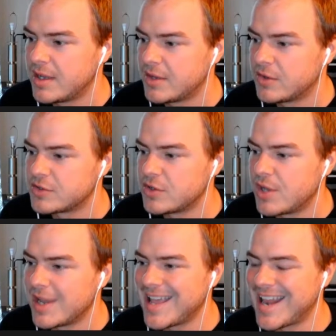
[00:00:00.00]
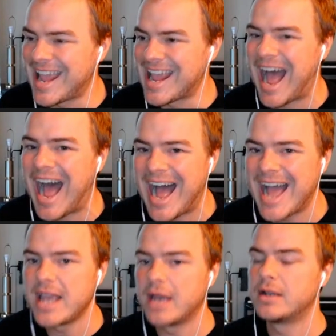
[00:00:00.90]
so you can get a
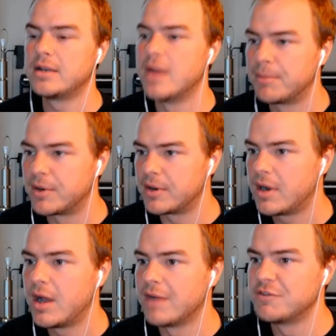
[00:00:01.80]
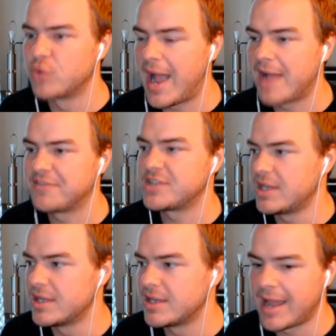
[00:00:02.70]
high number of drafts
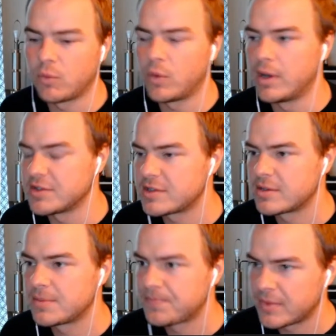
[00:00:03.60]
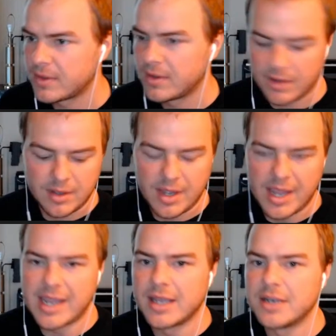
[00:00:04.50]
in at once.
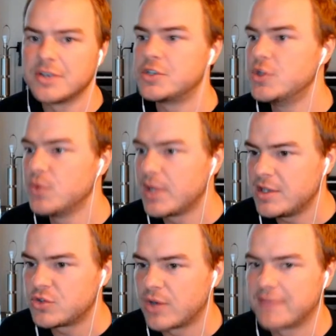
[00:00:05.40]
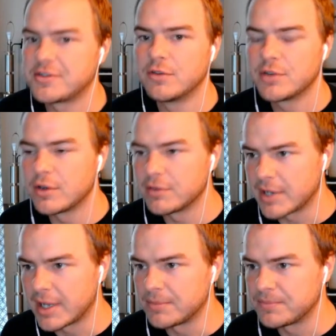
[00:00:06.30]
And doing these drafts over and over
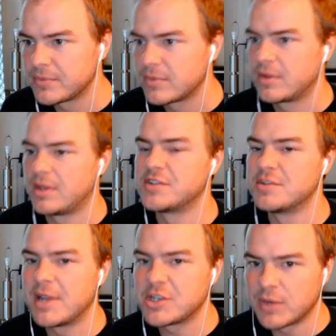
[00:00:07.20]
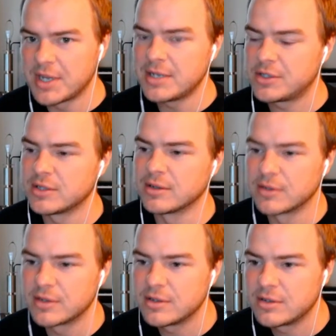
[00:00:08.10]
again is the best way to
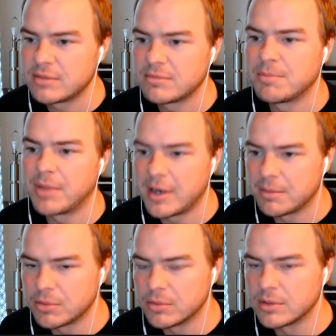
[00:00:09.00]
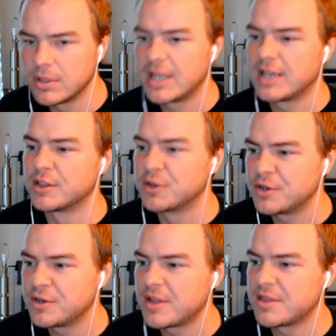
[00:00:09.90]
learn the player pool,
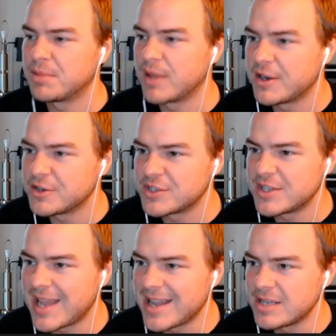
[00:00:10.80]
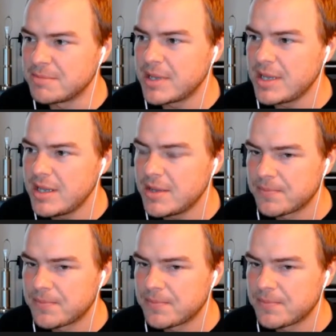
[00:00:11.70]
learn the players in the ADP,